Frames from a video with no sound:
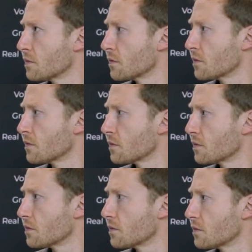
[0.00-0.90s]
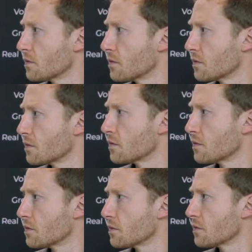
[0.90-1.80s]

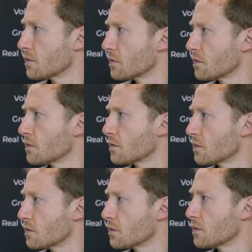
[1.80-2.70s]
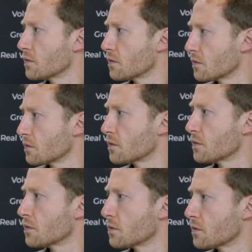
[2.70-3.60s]

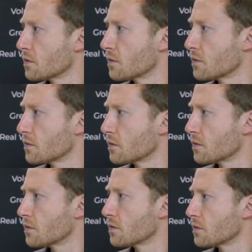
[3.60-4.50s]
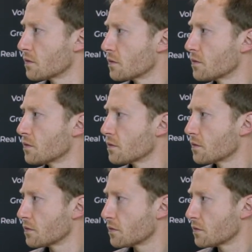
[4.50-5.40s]

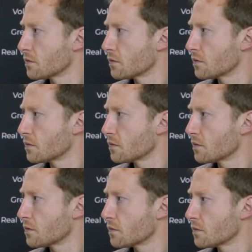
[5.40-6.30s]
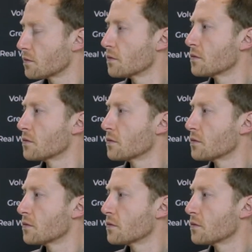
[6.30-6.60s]
The person shown says nothing.